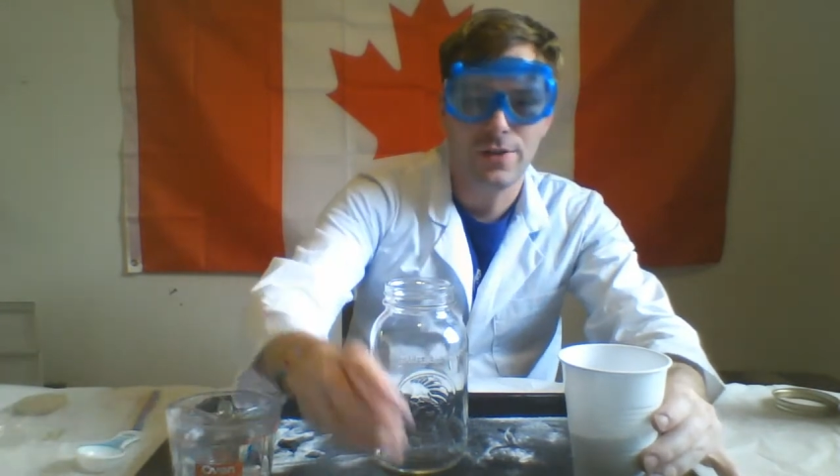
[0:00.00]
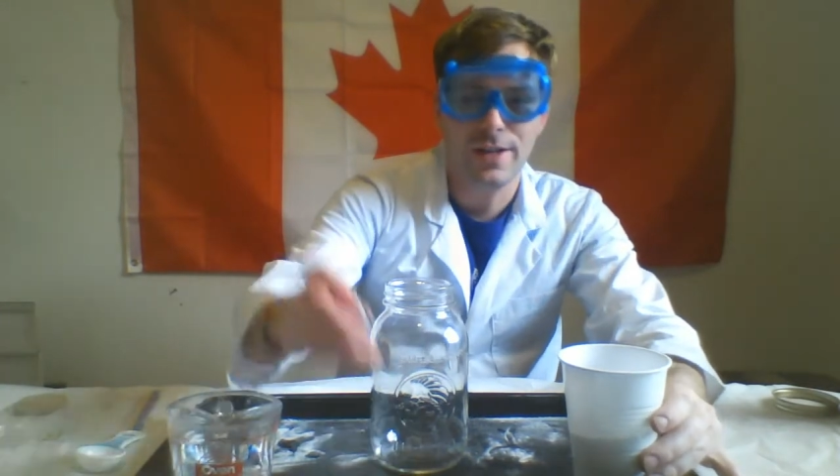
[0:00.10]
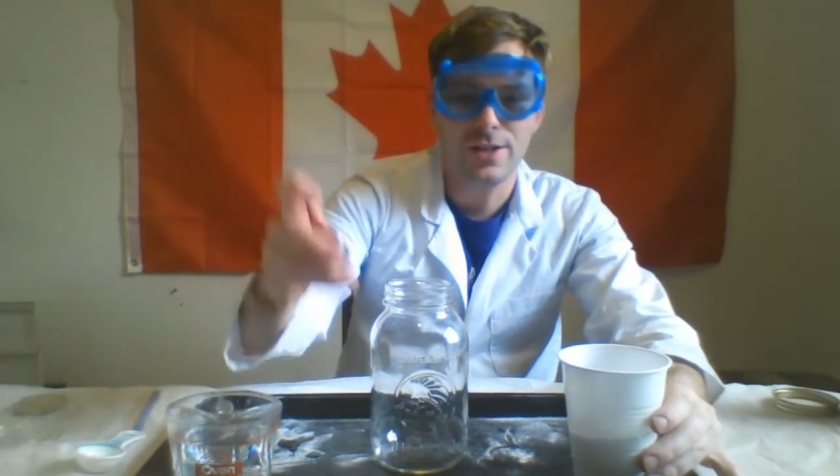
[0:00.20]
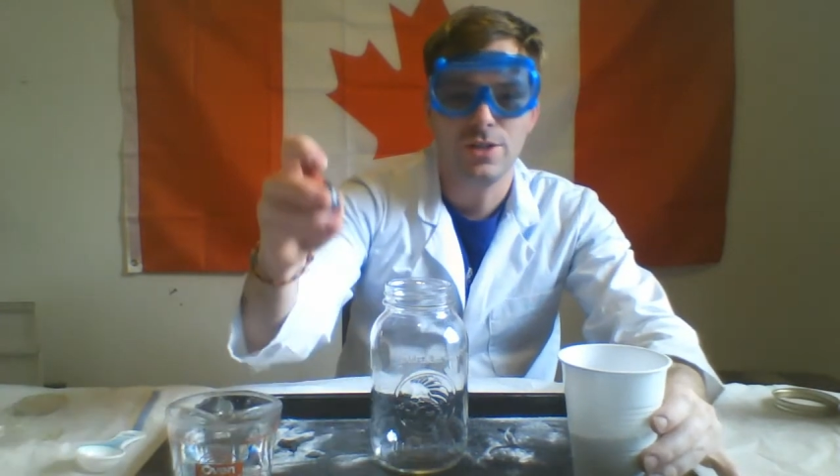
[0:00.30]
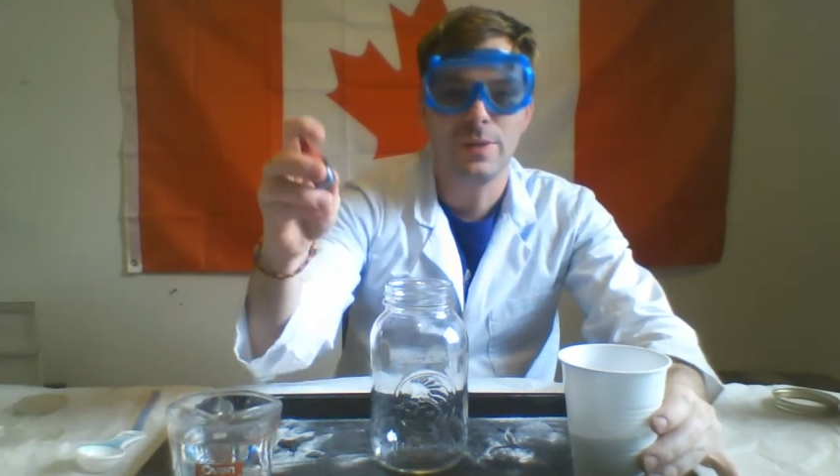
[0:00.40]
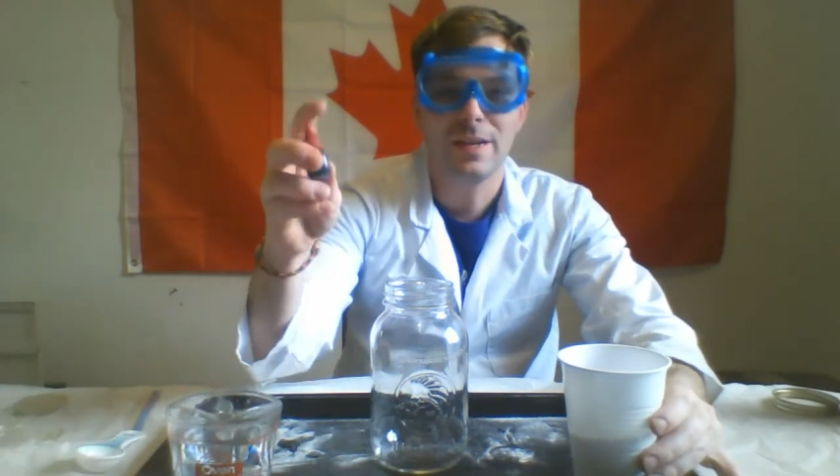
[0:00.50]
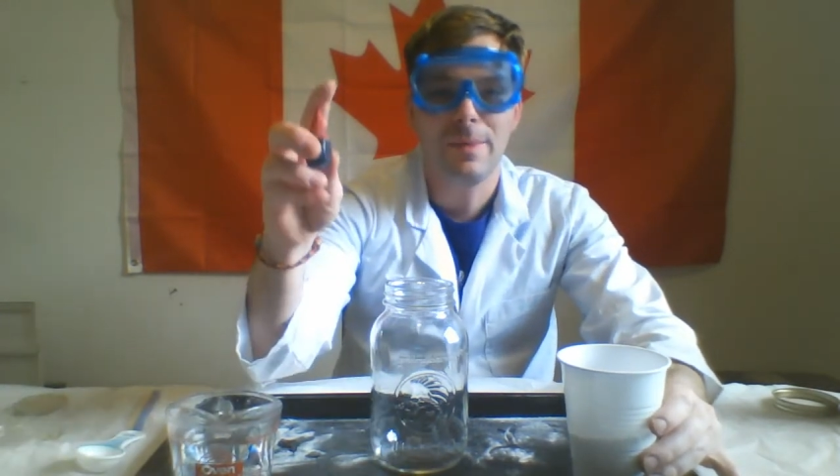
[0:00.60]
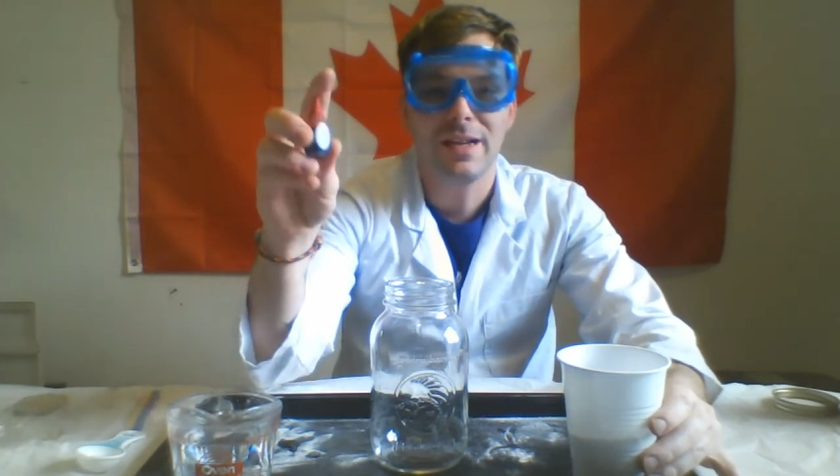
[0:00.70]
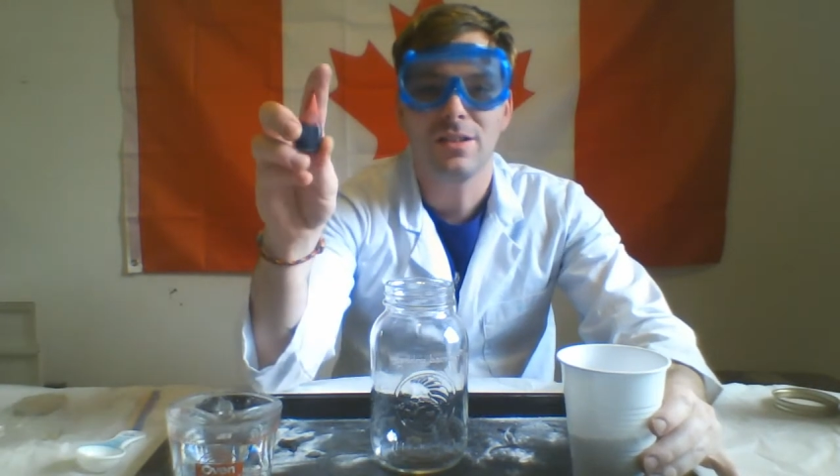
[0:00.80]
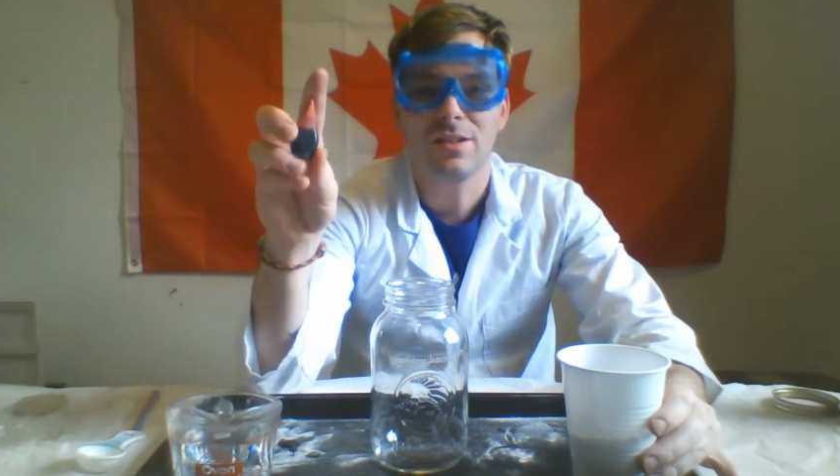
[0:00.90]
here so we can
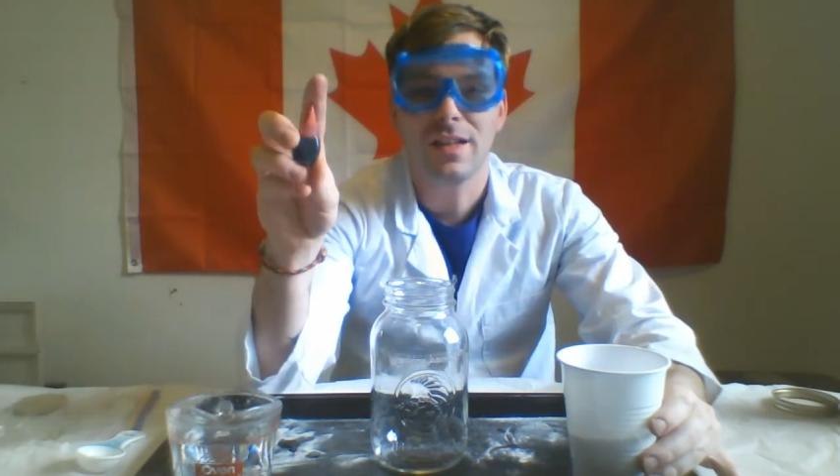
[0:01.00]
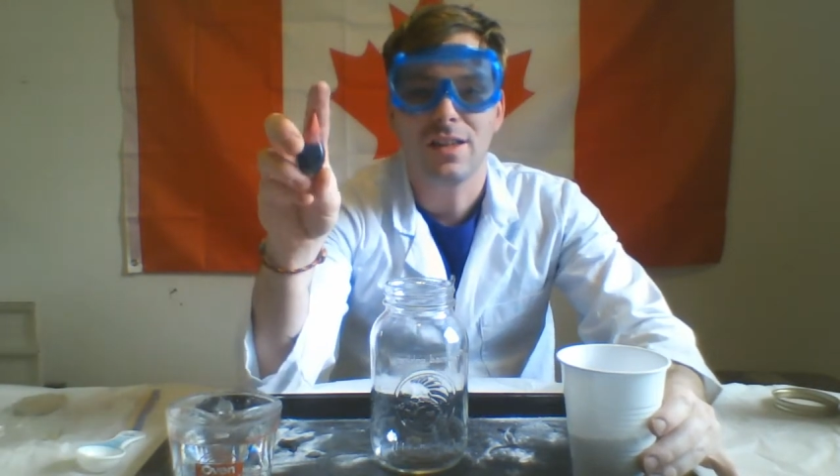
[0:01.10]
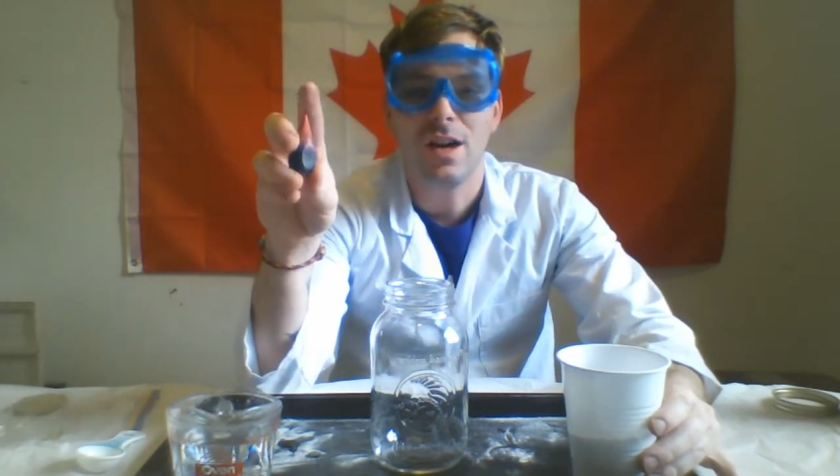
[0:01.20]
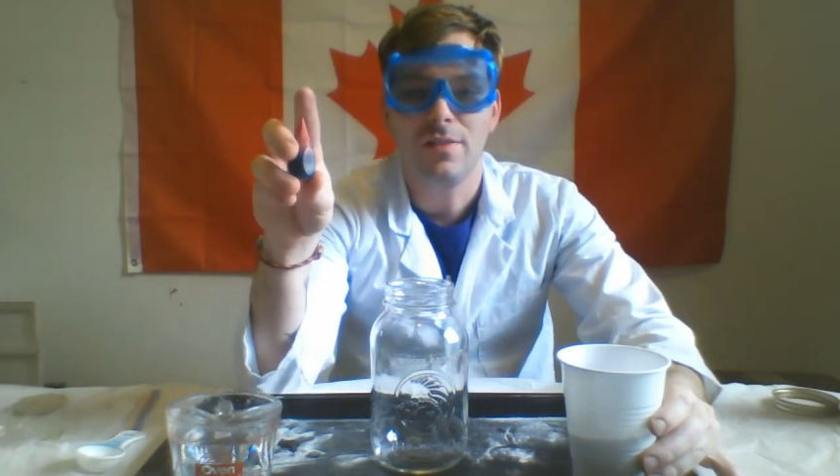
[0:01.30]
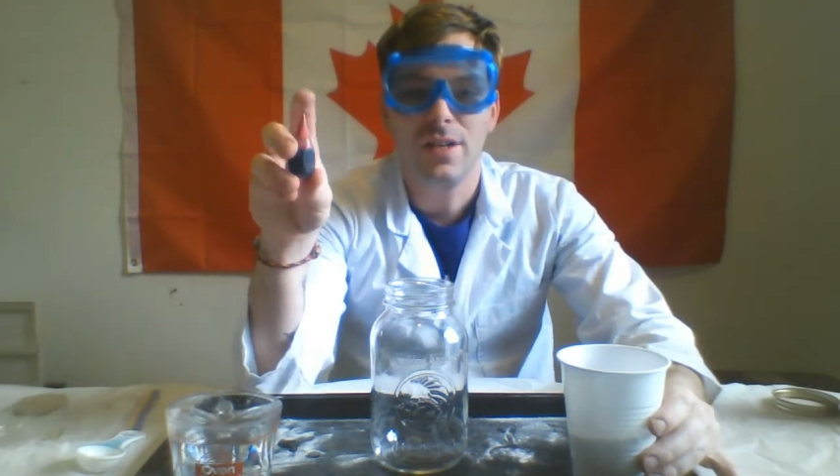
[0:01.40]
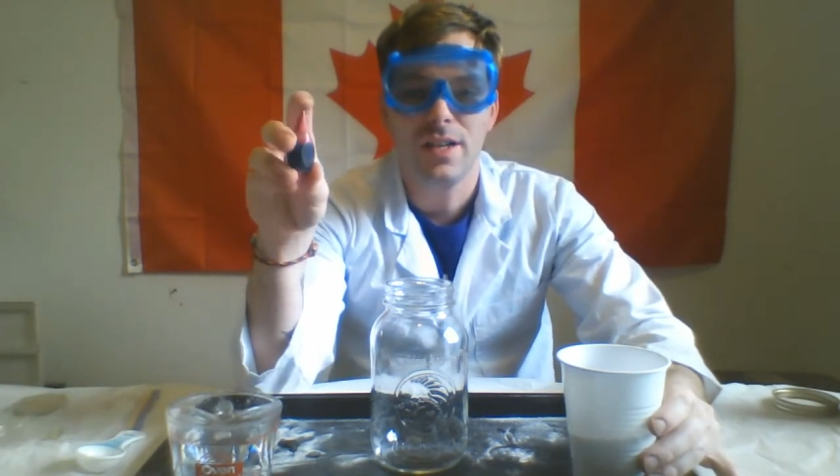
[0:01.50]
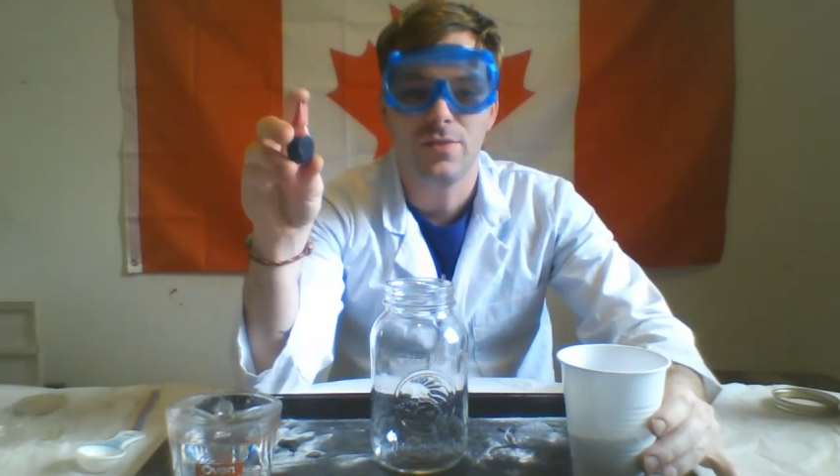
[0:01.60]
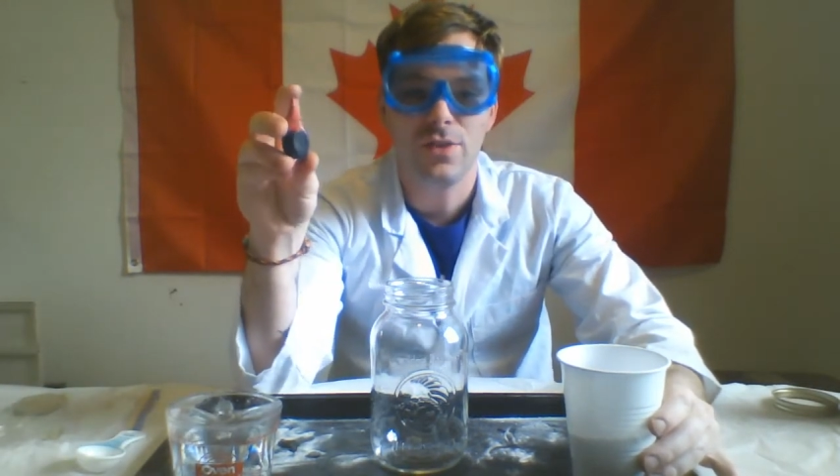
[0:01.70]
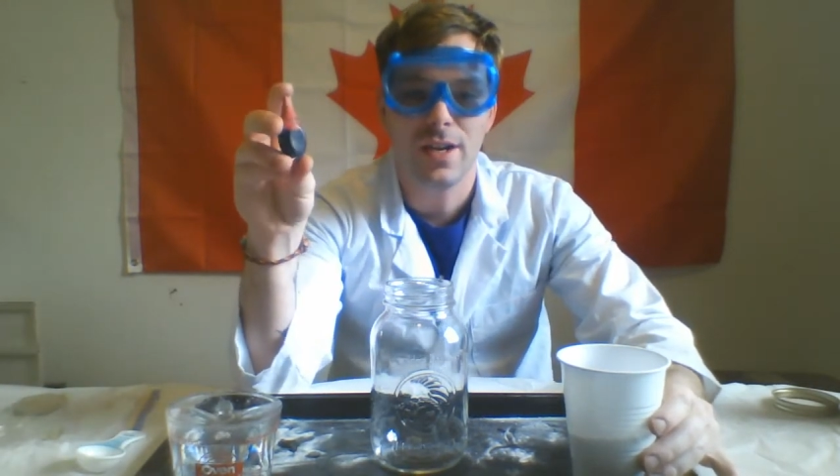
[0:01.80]
make it look like lava if you